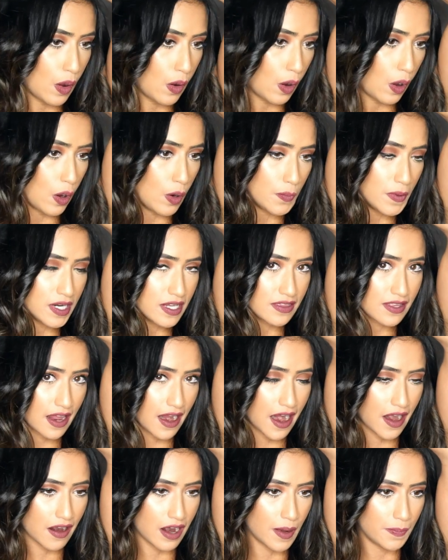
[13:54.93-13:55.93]
opening the
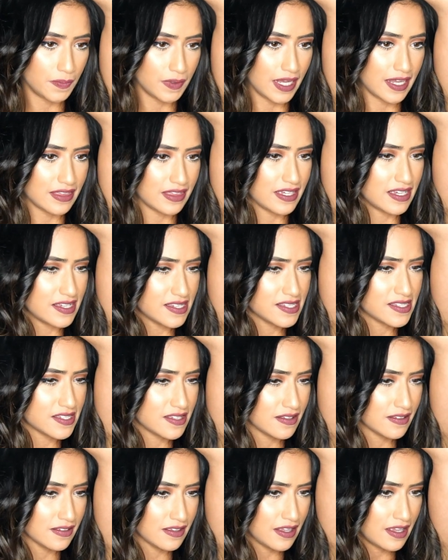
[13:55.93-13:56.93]
hair up like this,
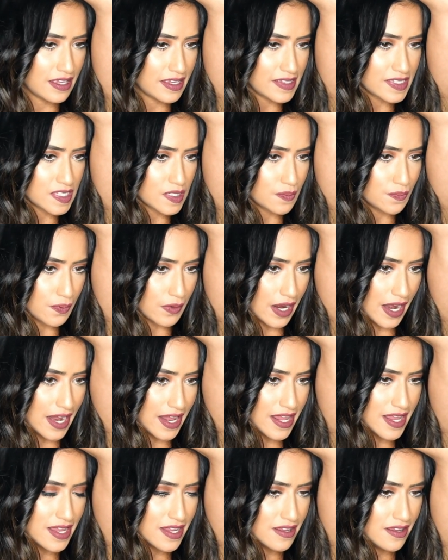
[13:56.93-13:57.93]

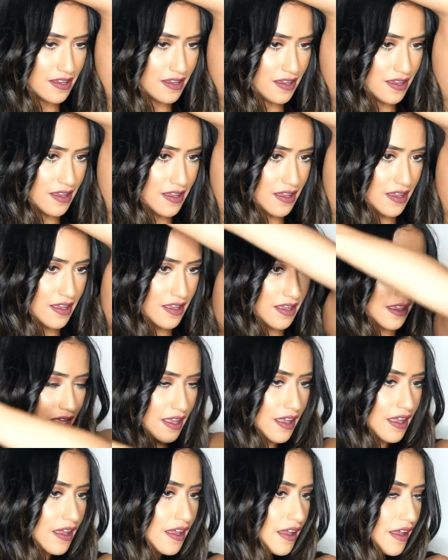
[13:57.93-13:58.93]
spraying,
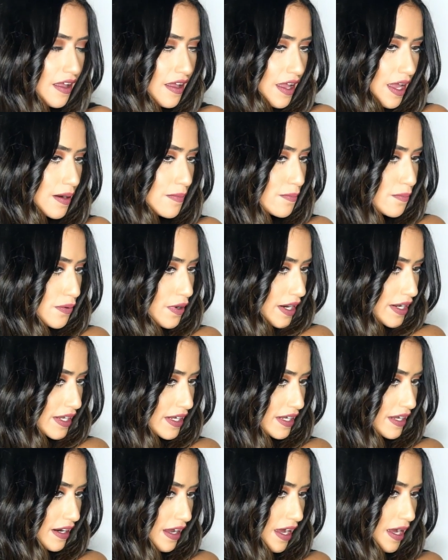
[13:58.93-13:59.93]
and breaking
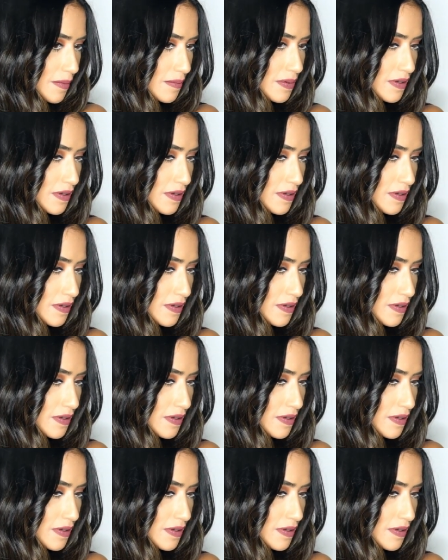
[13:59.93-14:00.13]
it up.